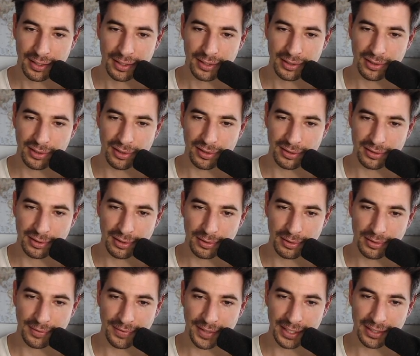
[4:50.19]
So the two
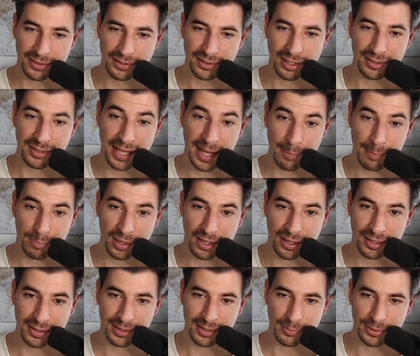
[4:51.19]
defenders are that
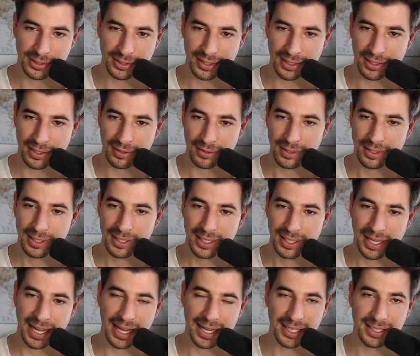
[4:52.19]
pawn that was there
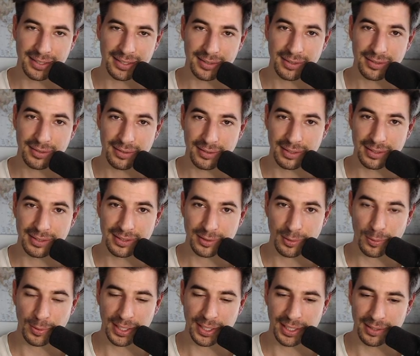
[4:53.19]
and this
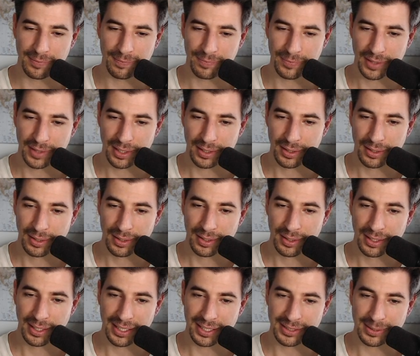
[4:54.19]
queen.
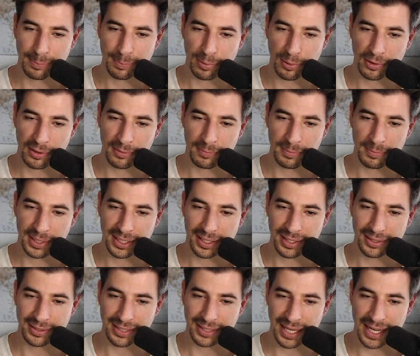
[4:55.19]
It's important
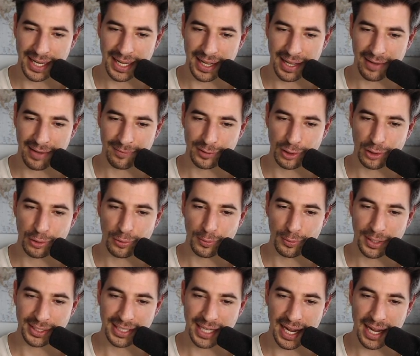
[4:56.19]
because I have 2
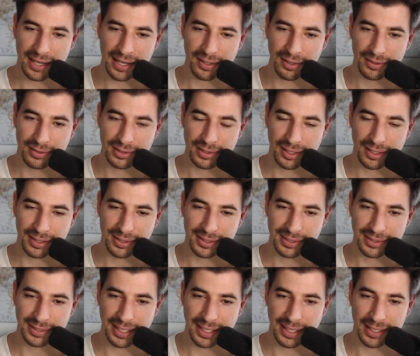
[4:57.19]
attackers on this
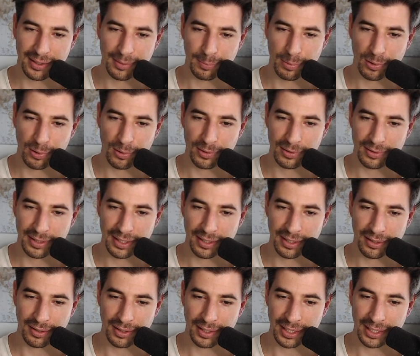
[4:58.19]
side of the board that
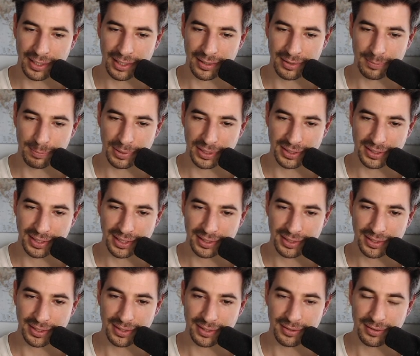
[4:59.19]
are in
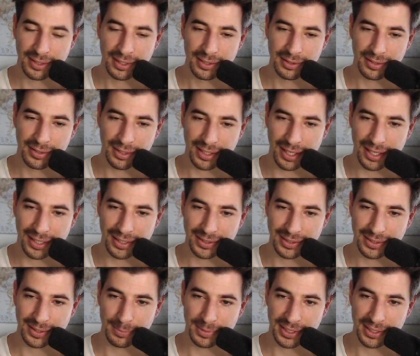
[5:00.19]
position to cause
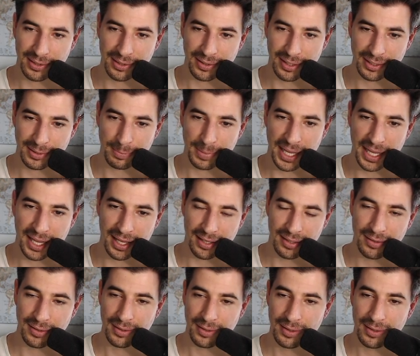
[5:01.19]
some serious pain.